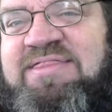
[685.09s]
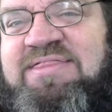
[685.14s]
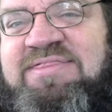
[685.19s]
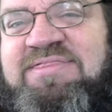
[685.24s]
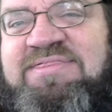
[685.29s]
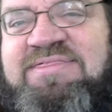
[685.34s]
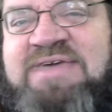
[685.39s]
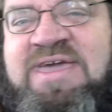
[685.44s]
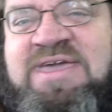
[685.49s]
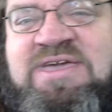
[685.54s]

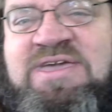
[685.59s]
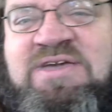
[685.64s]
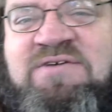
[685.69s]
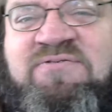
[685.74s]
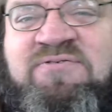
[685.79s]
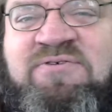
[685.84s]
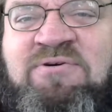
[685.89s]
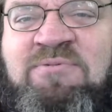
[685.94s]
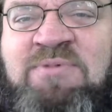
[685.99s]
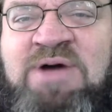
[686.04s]
thank you
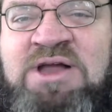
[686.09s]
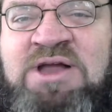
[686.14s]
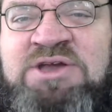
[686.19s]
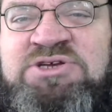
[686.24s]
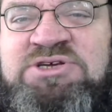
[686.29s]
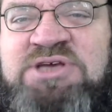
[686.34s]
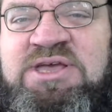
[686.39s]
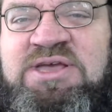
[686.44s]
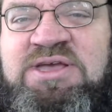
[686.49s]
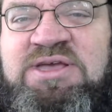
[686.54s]
for
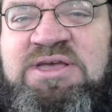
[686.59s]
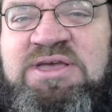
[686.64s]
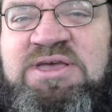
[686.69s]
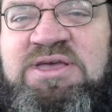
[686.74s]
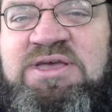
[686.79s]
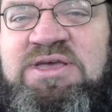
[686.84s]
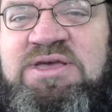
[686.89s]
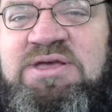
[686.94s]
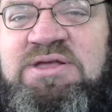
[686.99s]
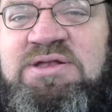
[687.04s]
watching
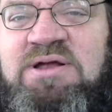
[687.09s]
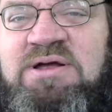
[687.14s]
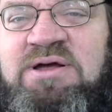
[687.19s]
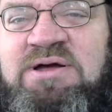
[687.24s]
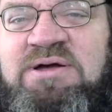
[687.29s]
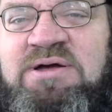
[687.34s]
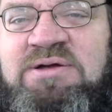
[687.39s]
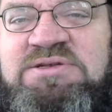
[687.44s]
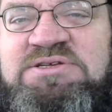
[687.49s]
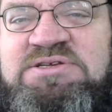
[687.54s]

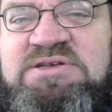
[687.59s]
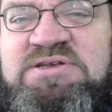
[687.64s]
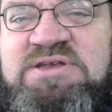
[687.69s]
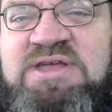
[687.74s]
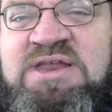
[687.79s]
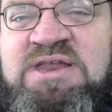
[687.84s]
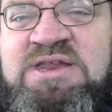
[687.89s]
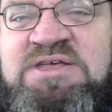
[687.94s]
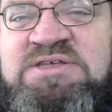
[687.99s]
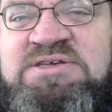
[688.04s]
uh,
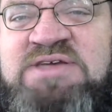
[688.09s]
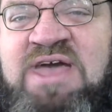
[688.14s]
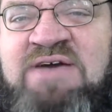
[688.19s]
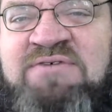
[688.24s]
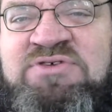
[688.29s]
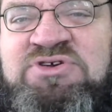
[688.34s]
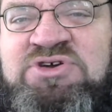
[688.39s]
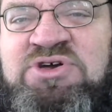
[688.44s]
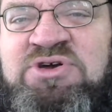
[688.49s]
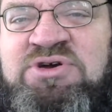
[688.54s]
Indy
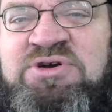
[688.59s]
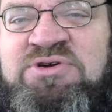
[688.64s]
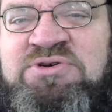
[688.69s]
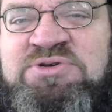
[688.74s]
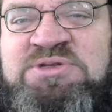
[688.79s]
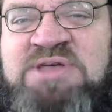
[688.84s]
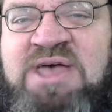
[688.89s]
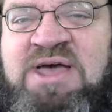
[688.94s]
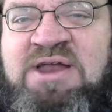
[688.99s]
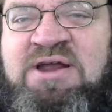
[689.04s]
Scavenger
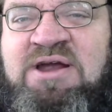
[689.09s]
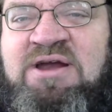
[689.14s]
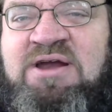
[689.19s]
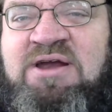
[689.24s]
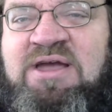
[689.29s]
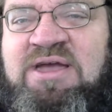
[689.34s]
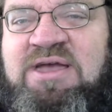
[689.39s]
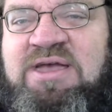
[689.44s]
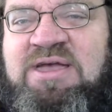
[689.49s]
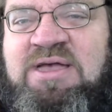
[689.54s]
Newsletter.
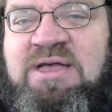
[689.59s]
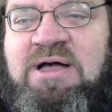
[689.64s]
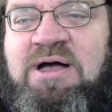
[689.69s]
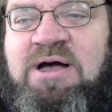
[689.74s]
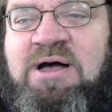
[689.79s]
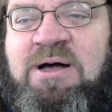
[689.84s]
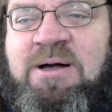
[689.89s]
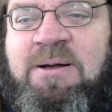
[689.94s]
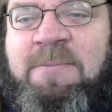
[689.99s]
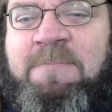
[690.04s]

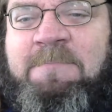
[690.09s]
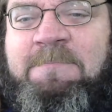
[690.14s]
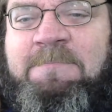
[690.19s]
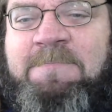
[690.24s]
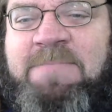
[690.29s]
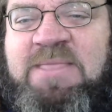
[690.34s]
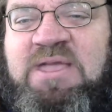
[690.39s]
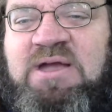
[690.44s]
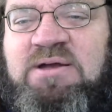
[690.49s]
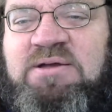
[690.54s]
Um,
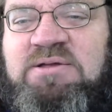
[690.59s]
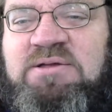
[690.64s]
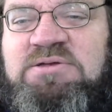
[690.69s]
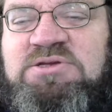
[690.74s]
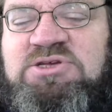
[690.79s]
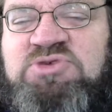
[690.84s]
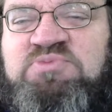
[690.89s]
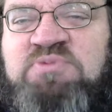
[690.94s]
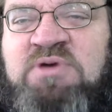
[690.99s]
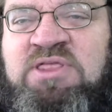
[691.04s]

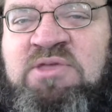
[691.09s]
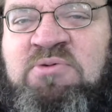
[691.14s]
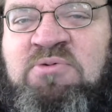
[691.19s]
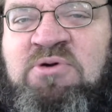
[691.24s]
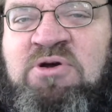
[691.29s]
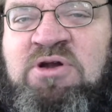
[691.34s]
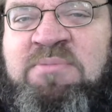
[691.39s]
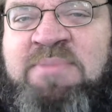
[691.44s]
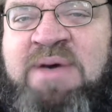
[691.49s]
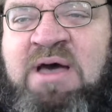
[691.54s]
spread the
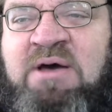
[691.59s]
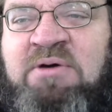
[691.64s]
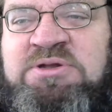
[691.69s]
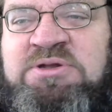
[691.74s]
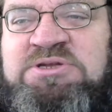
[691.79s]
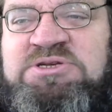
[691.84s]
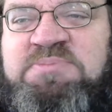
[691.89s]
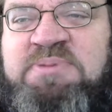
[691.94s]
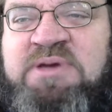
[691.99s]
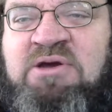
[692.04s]
word about
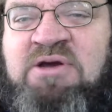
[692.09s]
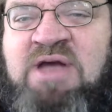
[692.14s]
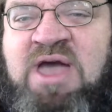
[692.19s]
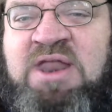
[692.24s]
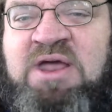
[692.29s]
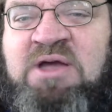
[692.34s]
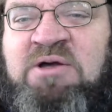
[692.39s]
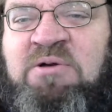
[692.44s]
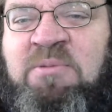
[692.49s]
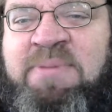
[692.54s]

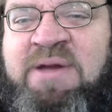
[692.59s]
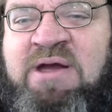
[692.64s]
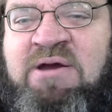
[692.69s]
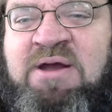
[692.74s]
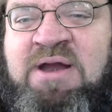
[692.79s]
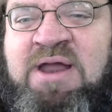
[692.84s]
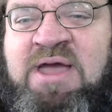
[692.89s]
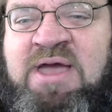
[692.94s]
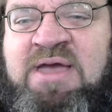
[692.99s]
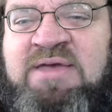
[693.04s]
Periodical
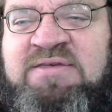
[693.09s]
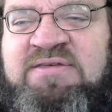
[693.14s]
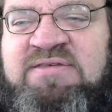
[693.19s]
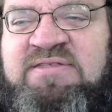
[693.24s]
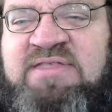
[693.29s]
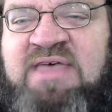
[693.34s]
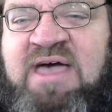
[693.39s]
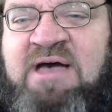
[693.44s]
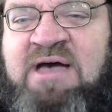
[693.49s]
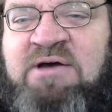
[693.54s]
Paradise.
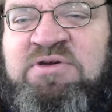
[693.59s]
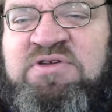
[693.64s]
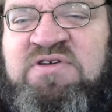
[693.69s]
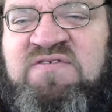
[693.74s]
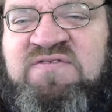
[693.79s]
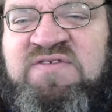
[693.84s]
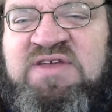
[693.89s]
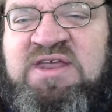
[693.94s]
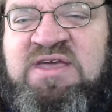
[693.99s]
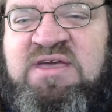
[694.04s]
The how-to
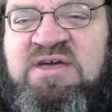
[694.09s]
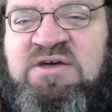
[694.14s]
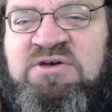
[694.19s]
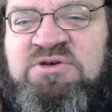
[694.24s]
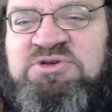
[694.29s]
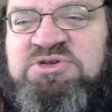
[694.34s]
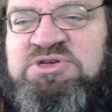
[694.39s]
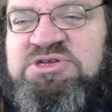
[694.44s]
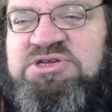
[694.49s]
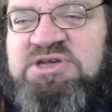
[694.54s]

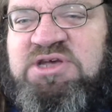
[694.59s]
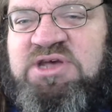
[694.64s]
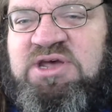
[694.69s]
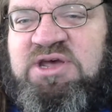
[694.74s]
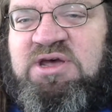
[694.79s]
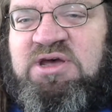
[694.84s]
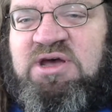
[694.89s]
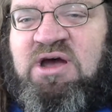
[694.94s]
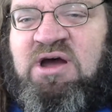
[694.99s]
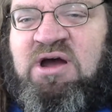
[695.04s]
videos
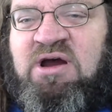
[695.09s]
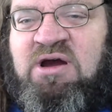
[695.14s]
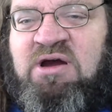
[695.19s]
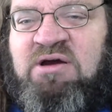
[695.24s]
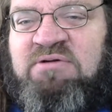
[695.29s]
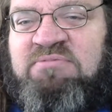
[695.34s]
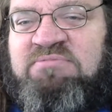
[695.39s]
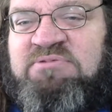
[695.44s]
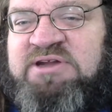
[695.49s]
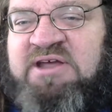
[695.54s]
are
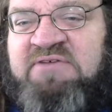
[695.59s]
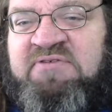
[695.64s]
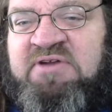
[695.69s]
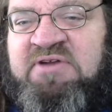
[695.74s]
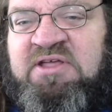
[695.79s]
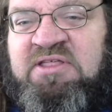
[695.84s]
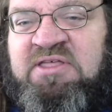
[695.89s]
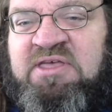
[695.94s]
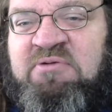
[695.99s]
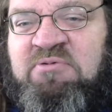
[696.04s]

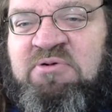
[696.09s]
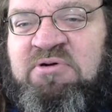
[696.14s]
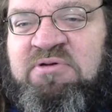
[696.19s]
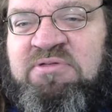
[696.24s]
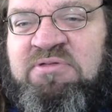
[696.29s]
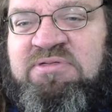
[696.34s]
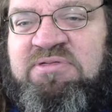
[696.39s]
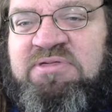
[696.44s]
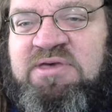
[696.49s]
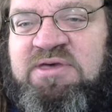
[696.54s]
definitely
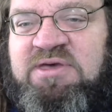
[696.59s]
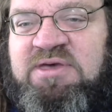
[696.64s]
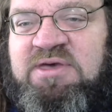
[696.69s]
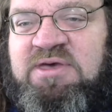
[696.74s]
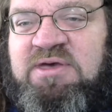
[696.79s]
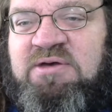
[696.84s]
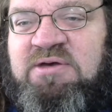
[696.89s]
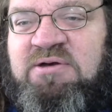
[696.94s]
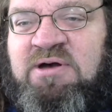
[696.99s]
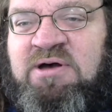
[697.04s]
worth
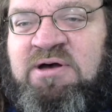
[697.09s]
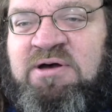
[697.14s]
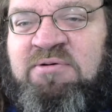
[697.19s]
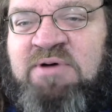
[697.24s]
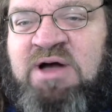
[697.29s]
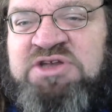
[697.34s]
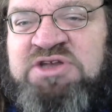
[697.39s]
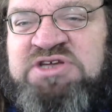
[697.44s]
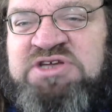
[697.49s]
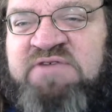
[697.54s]
uh,
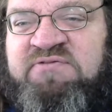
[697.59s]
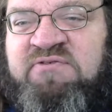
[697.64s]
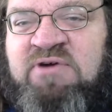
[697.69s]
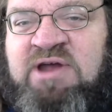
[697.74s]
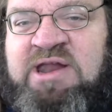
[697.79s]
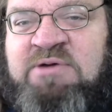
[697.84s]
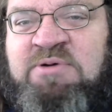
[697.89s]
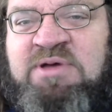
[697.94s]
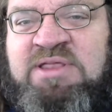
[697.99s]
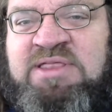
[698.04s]
watching for
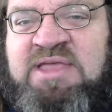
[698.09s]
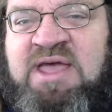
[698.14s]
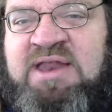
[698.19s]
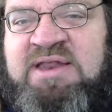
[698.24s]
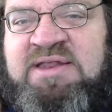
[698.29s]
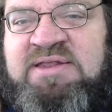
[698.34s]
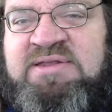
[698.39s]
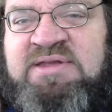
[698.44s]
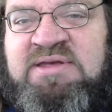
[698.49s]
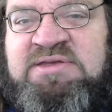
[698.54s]
anyone that
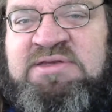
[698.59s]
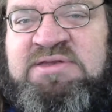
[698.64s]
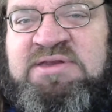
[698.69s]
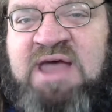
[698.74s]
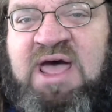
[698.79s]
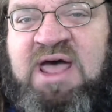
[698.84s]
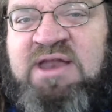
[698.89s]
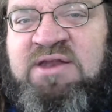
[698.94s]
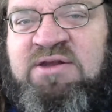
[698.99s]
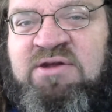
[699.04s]
does
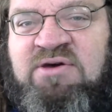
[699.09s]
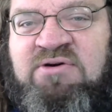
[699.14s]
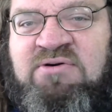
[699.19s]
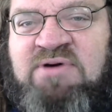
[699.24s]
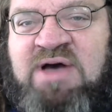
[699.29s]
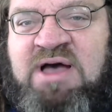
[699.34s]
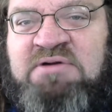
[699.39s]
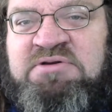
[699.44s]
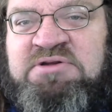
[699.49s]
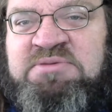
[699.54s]
not know
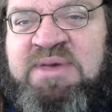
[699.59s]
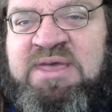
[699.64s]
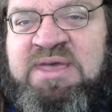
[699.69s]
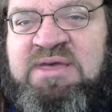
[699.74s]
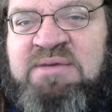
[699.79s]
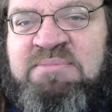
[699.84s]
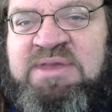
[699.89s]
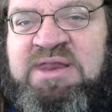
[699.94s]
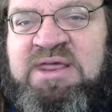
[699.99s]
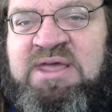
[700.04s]
how to make
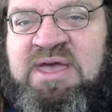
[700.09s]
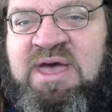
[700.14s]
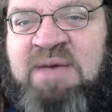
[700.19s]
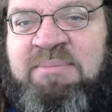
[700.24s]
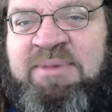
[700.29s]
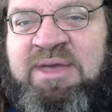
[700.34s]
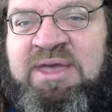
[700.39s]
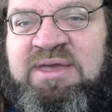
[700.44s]
a mini comic